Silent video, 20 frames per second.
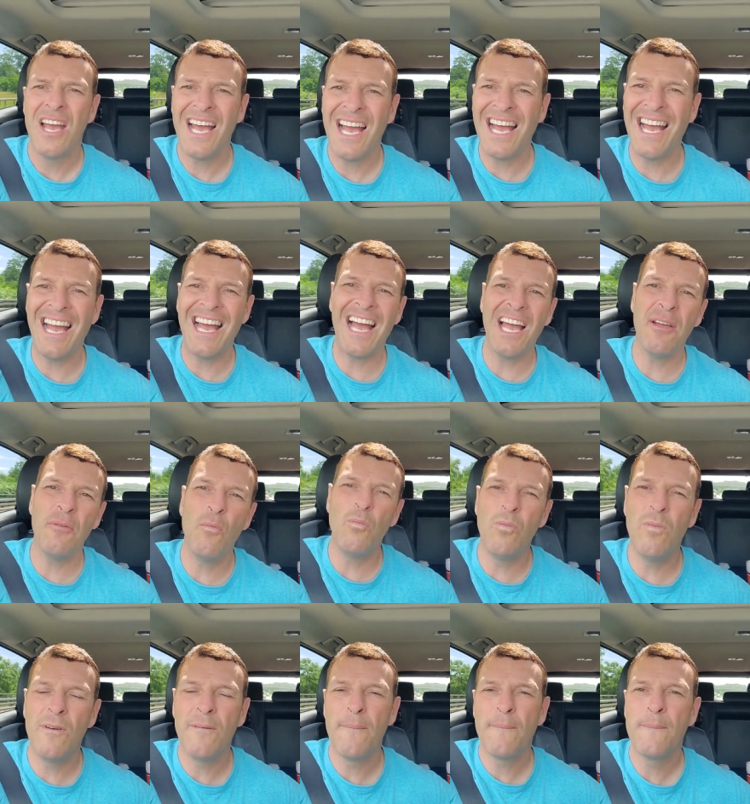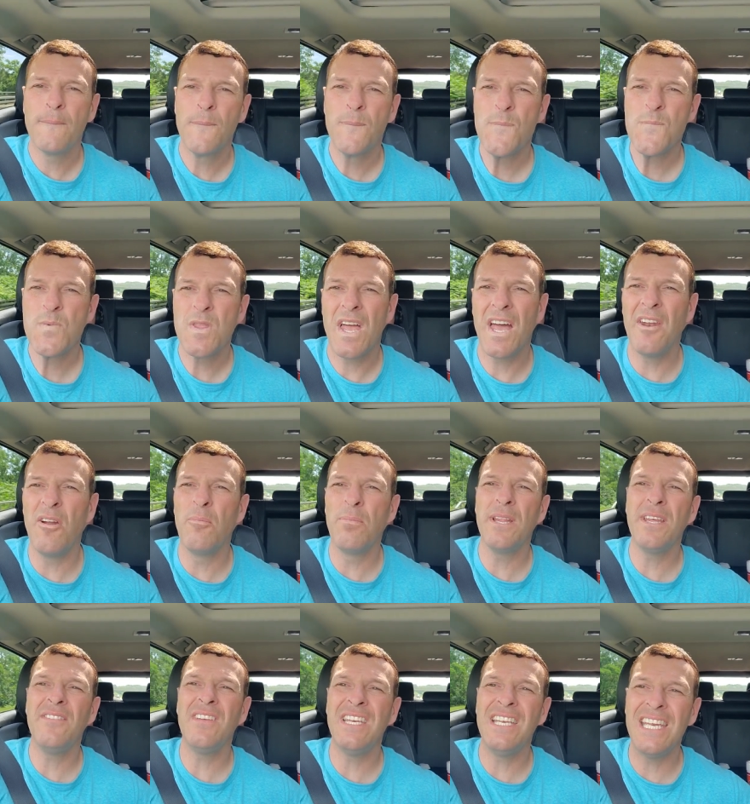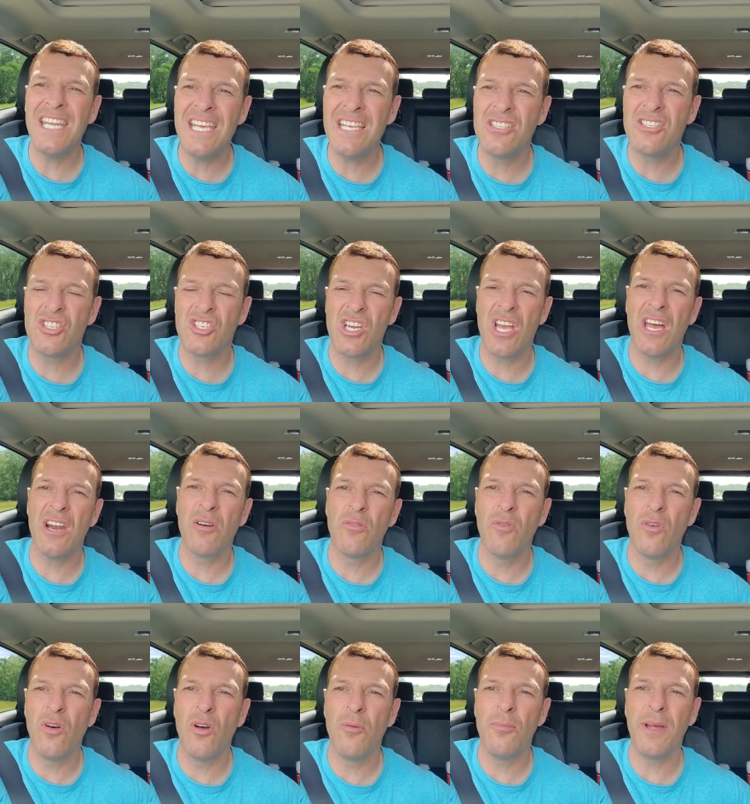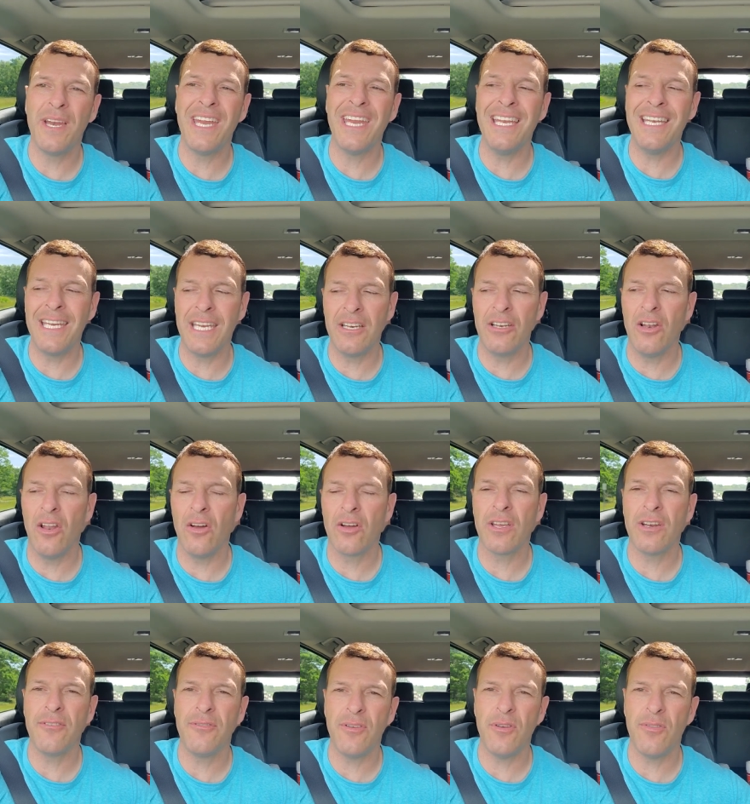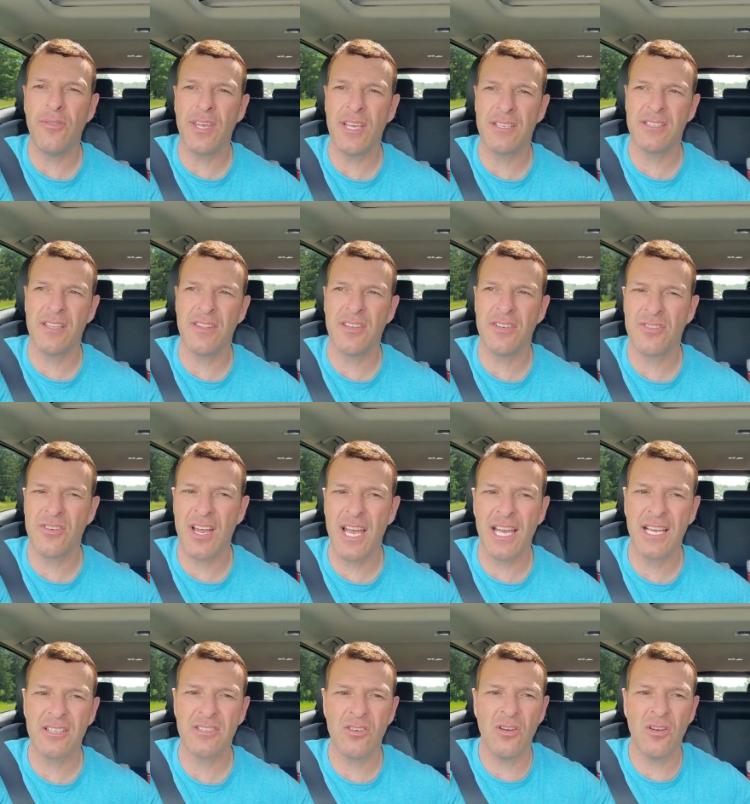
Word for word: I, I I don't believe he needs a shadow roll, but he did look at a few things on the track.